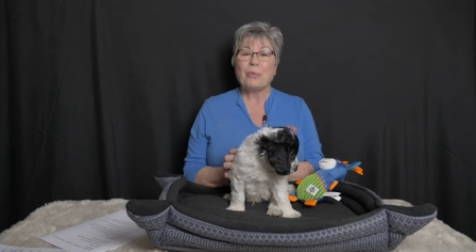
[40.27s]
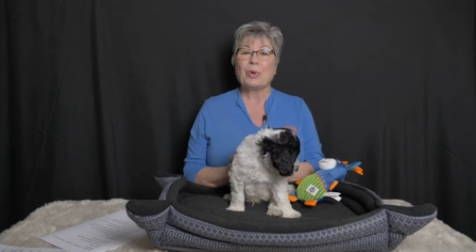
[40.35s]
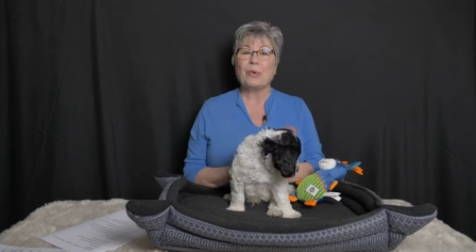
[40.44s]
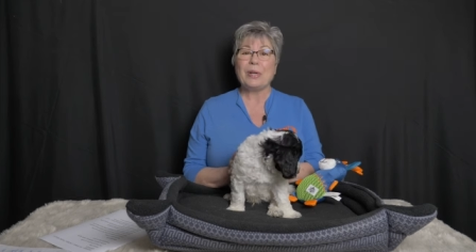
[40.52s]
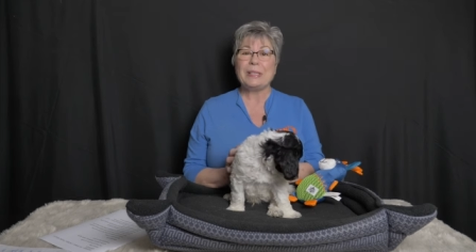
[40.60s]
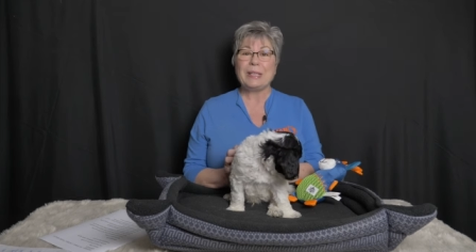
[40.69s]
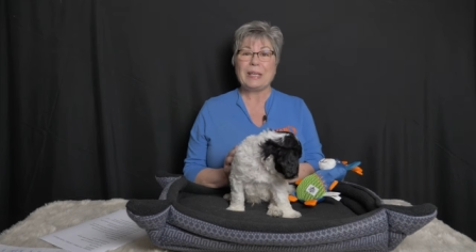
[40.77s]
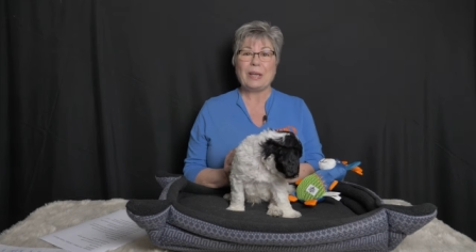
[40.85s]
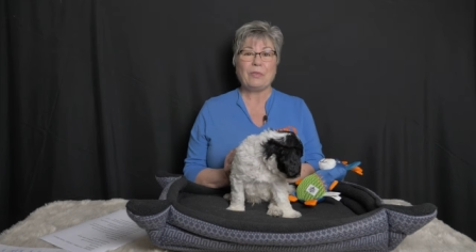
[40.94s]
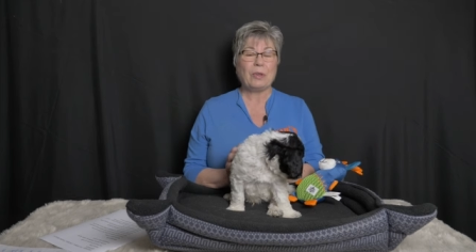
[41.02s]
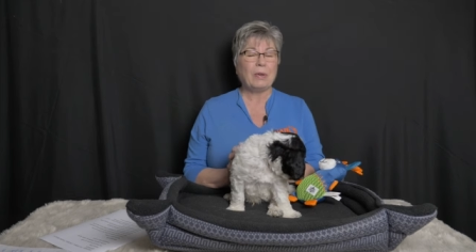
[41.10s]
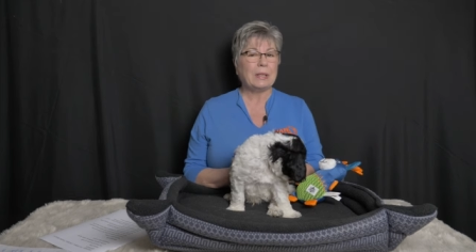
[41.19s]
We're going to
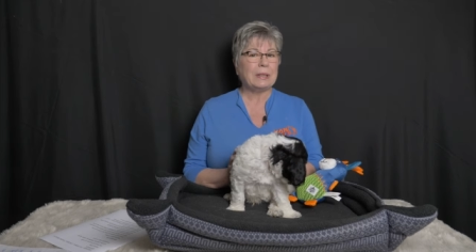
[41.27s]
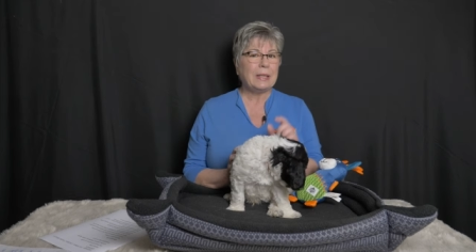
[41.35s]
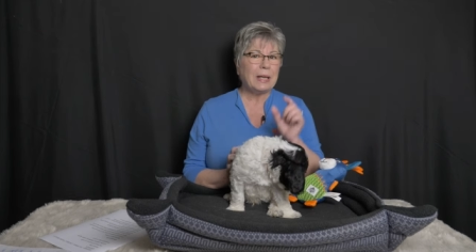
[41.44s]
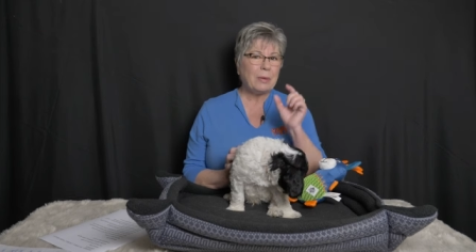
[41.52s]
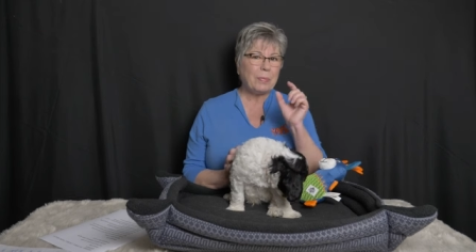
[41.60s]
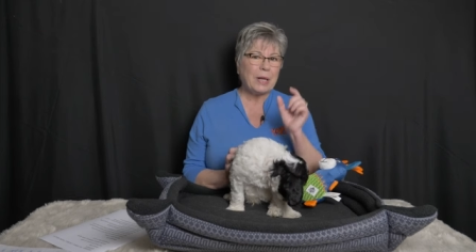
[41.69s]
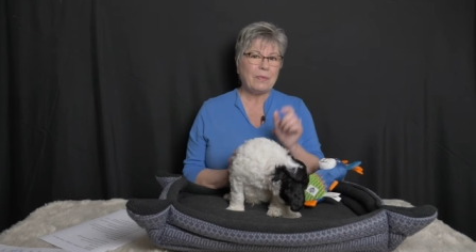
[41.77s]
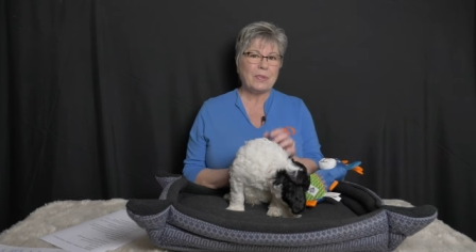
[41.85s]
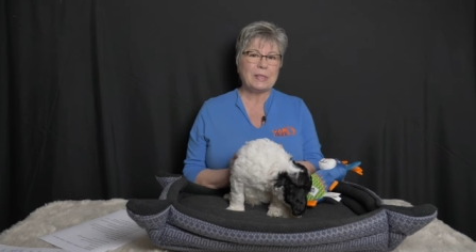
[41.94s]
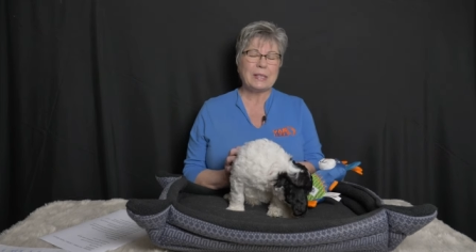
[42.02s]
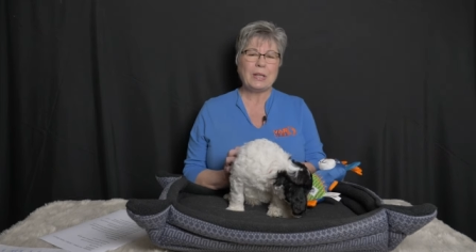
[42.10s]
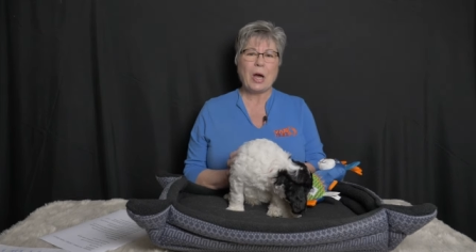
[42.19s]
give you a little bit of
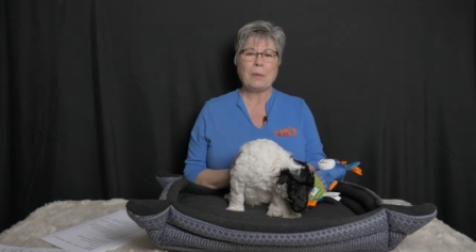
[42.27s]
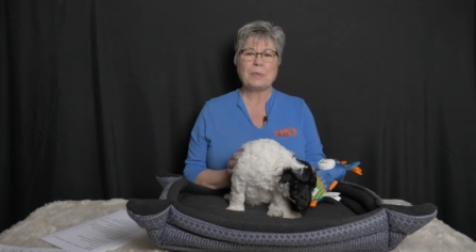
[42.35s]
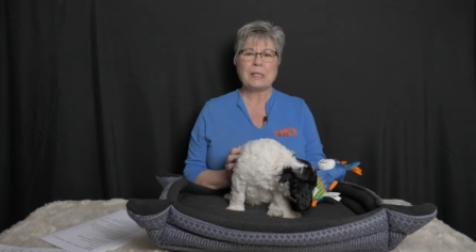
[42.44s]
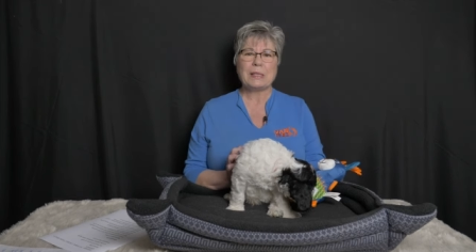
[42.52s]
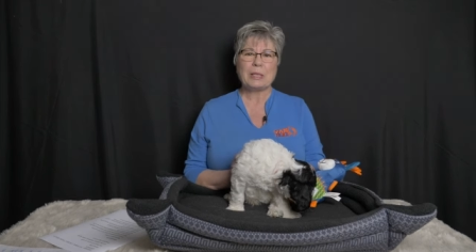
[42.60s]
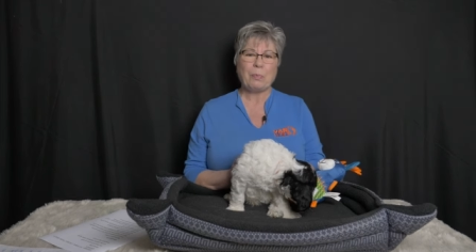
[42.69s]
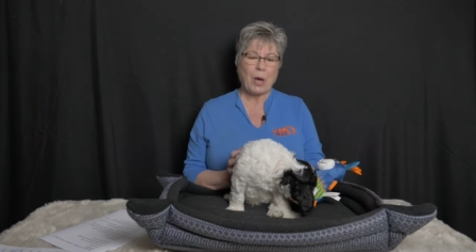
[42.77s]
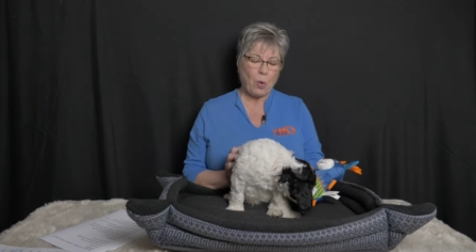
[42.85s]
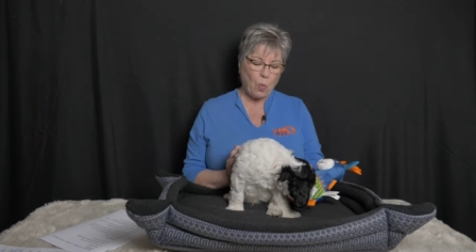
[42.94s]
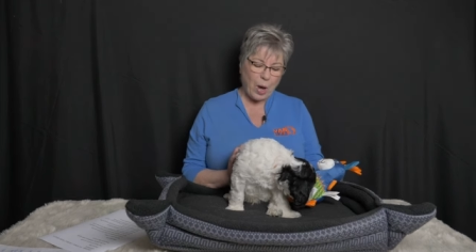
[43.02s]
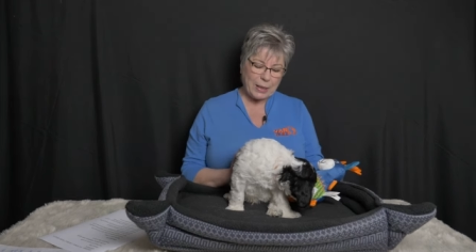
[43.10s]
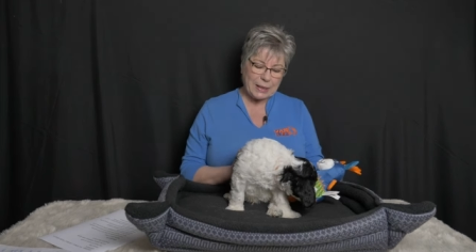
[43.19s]
a synopsis
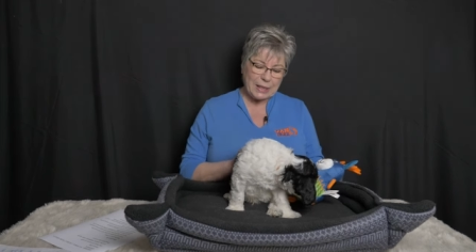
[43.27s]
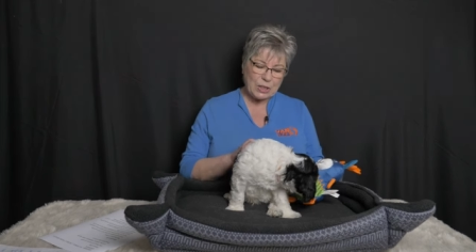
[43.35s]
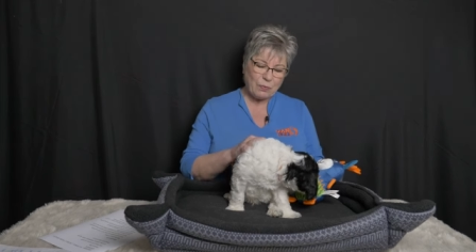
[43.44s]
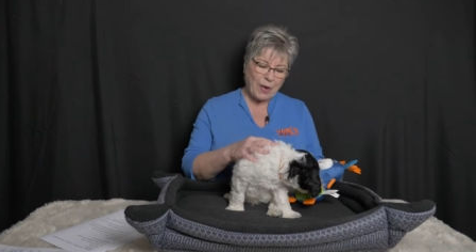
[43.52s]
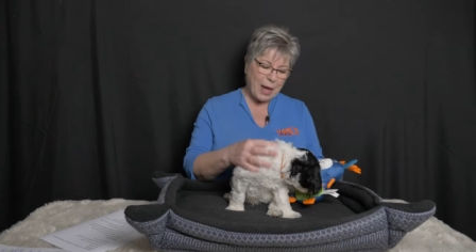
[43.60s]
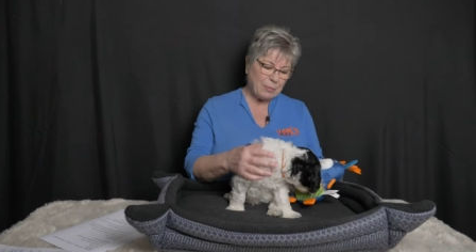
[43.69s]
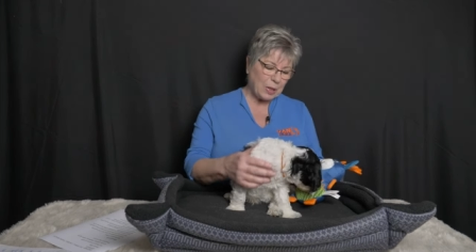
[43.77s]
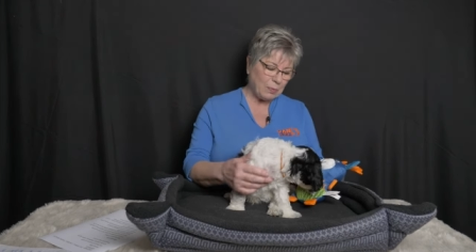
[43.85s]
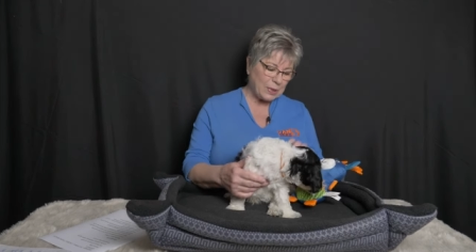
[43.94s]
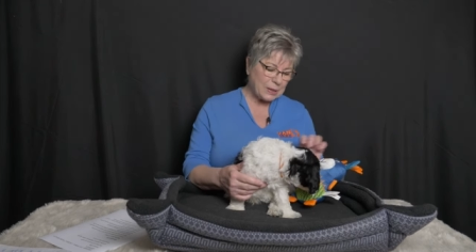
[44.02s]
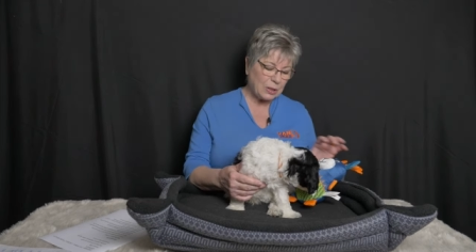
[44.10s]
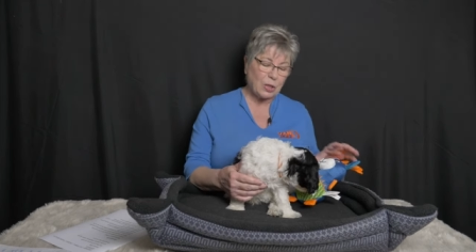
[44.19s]
about what each family
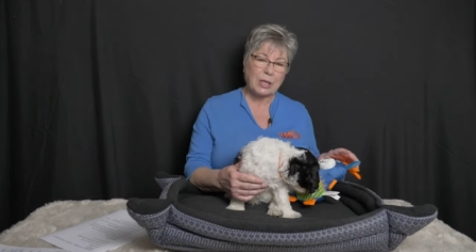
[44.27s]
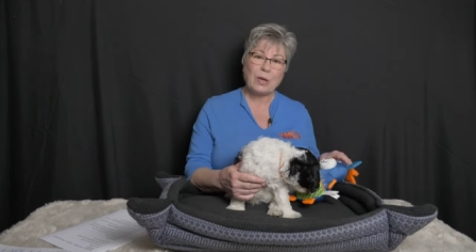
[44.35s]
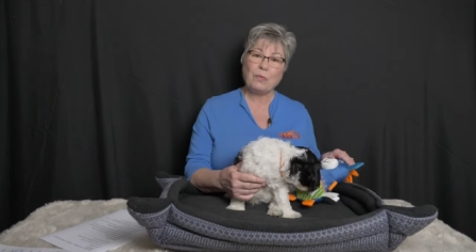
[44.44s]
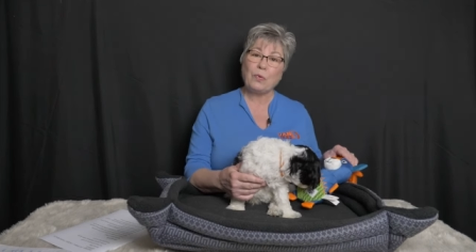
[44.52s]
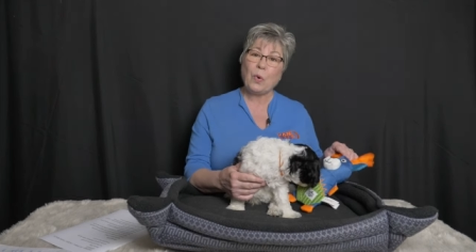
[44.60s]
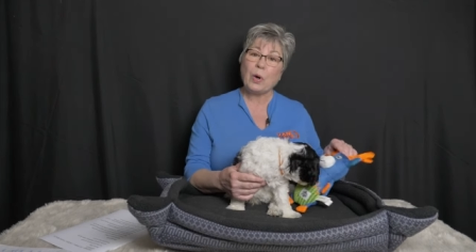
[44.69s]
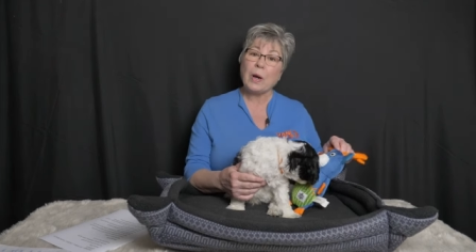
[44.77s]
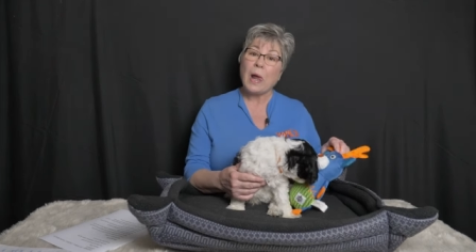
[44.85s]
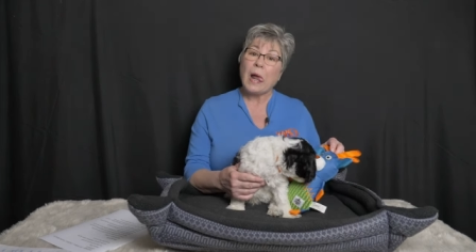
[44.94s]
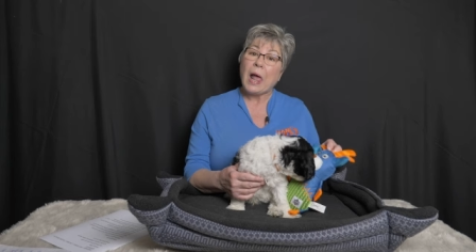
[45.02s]
was looking for